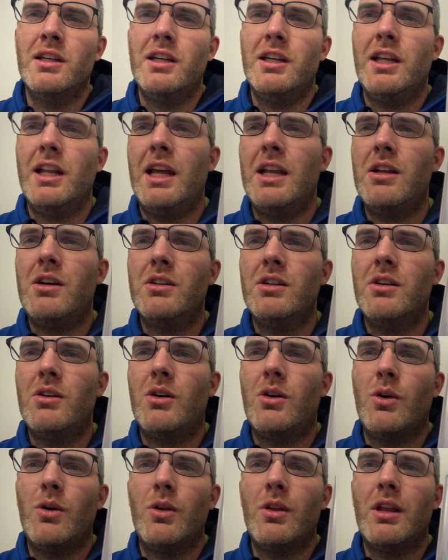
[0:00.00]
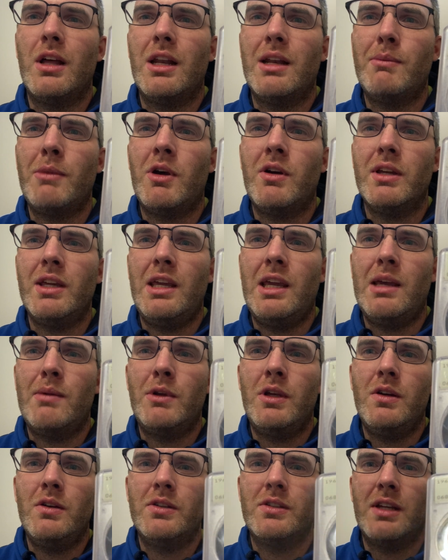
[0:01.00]
And I don't know a whole lot about
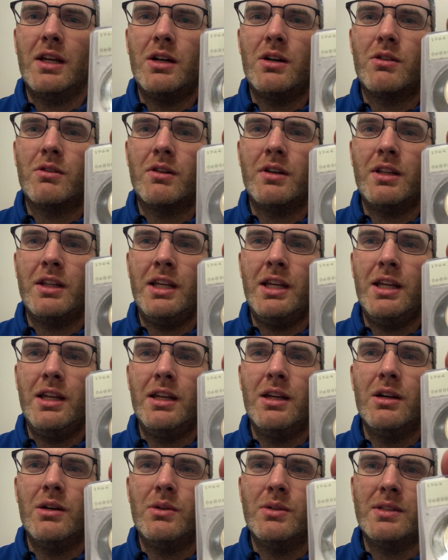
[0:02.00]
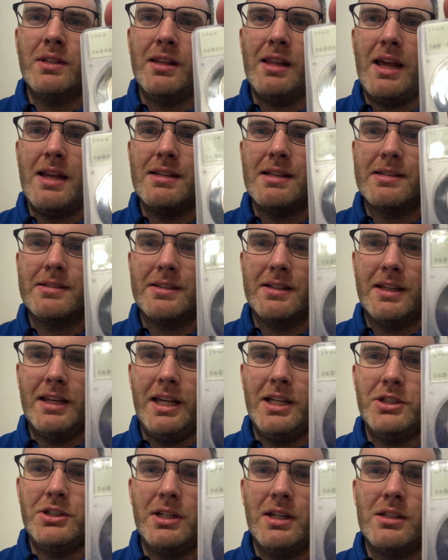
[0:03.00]
Cameo because I don't really go into that
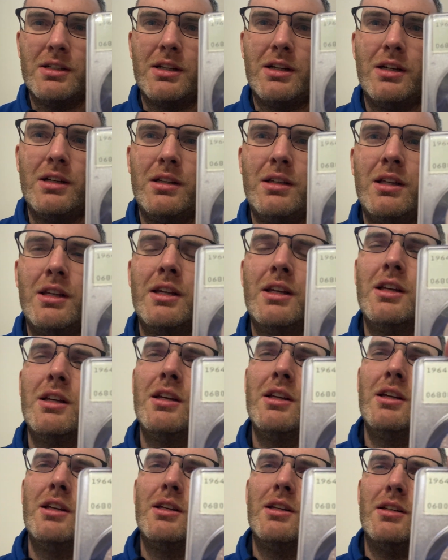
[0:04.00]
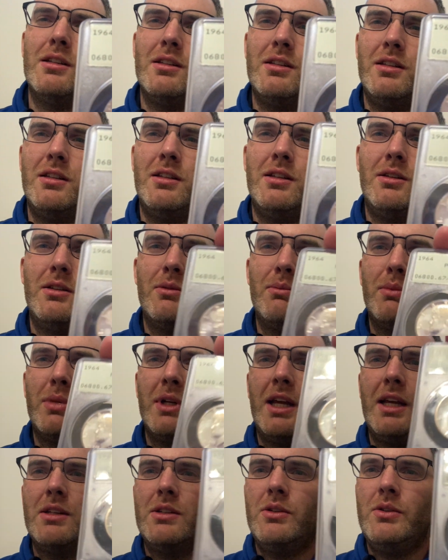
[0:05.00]
designation at all. But
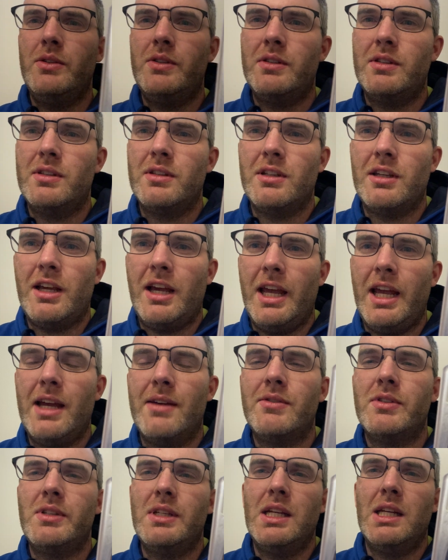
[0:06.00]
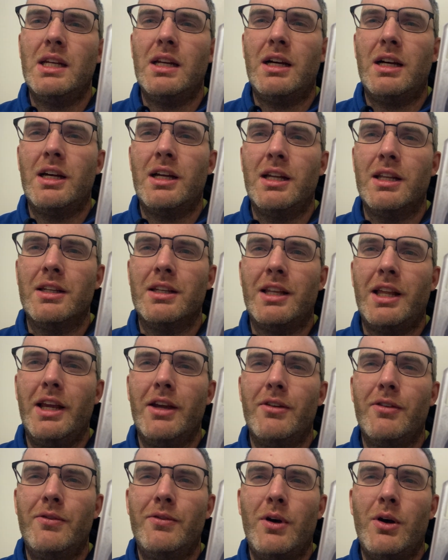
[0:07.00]
I have seen on
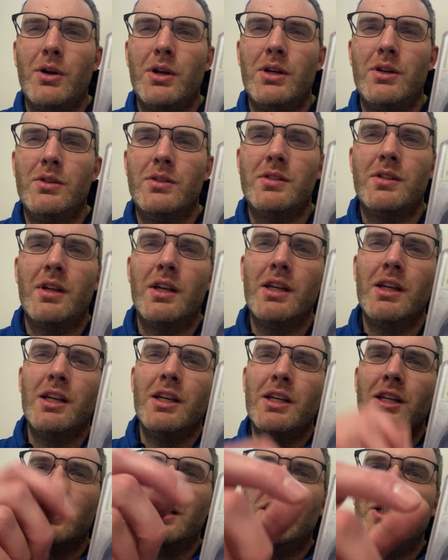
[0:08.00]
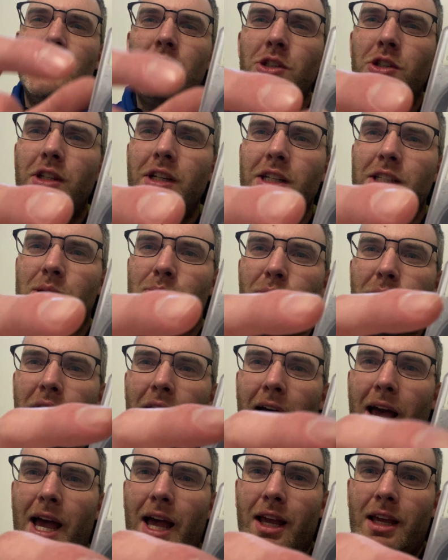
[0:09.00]
like photos, usually it's
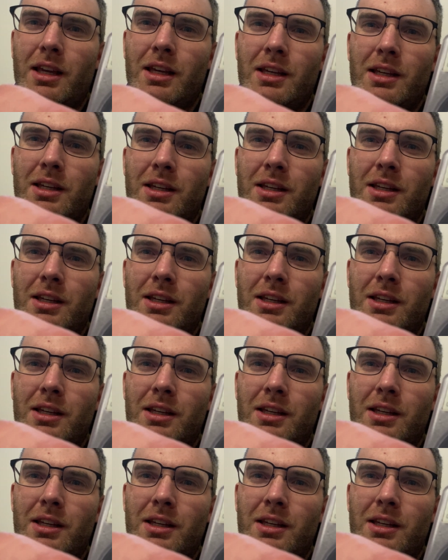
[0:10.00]
black